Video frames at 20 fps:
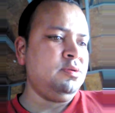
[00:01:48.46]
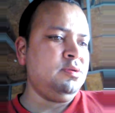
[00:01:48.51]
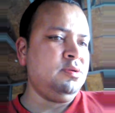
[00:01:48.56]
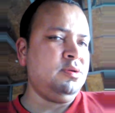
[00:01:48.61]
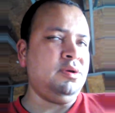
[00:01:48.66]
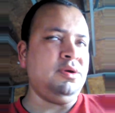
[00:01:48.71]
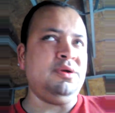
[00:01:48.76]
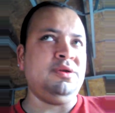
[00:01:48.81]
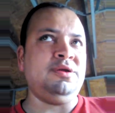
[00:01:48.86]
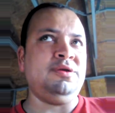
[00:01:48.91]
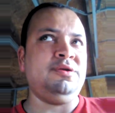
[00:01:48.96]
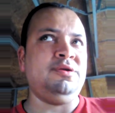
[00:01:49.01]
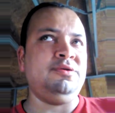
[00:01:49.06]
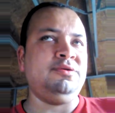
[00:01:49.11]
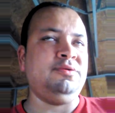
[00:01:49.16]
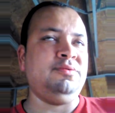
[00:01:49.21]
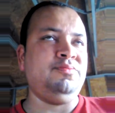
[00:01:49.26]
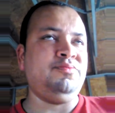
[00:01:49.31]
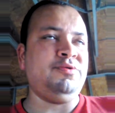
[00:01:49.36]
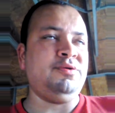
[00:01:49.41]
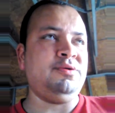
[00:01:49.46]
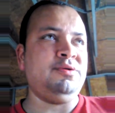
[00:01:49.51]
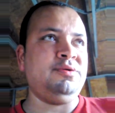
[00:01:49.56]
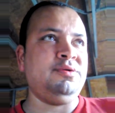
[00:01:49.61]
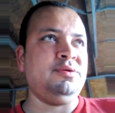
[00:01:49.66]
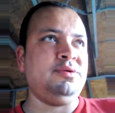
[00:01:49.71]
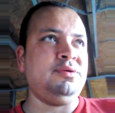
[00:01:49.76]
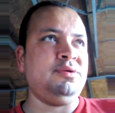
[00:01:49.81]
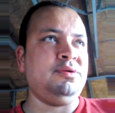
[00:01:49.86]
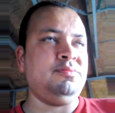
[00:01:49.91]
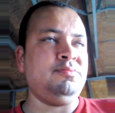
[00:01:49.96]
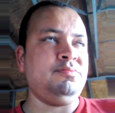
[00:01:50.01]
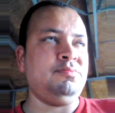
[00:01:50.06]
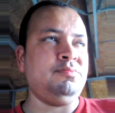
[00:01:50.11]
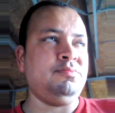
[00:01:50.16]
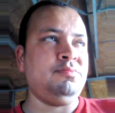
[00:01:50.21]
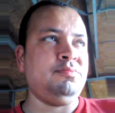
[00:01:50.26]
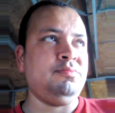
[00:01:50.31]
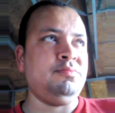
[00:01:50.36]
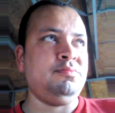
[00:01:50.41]
And I know you probably hear
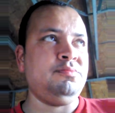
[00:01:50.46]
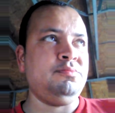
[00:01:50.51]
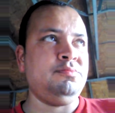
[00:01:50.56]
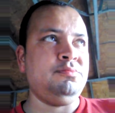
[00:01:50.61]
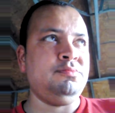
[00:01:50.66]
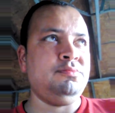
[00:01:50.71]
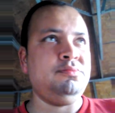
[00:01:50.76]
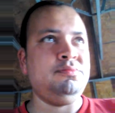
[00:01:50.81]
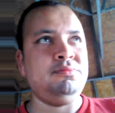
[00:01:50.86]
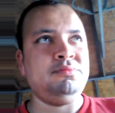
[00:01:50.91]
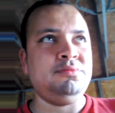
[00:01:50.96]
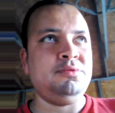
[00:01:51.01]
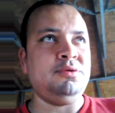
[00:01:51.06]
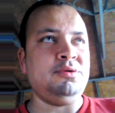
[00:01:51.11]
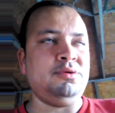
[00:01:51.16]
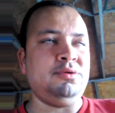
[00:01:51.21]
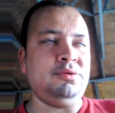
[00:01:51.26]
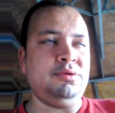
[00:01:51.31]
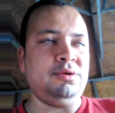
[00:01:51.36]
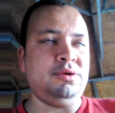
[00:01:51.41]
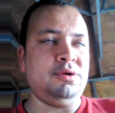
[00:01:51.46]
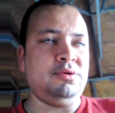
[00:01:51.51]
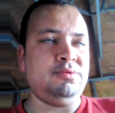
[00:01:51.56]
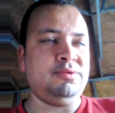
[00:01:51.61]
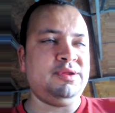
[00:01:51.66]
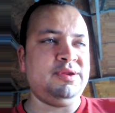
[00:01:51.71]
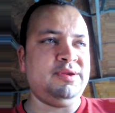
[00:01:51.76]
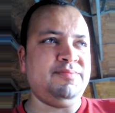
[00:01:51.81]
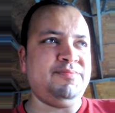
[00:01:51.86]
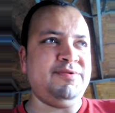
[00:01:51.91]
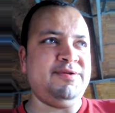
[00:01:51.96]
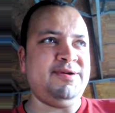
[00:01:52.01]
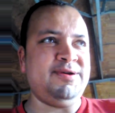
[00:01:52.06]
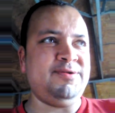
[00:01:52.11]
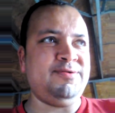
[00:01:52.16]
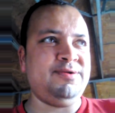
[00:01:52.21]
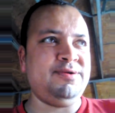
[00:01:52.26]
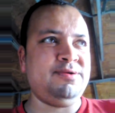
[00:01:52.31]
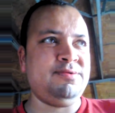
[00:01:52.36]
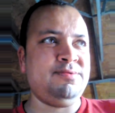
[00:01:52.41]
them hunting dogs in the
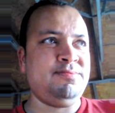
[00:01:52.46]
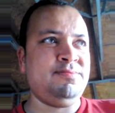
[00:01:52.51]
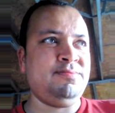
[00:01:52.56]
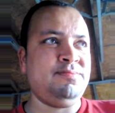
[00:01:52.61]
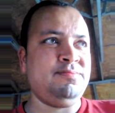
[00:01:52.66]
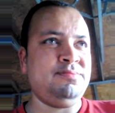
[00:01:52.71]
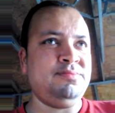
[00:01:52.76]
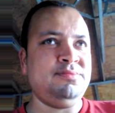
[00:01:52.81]
background.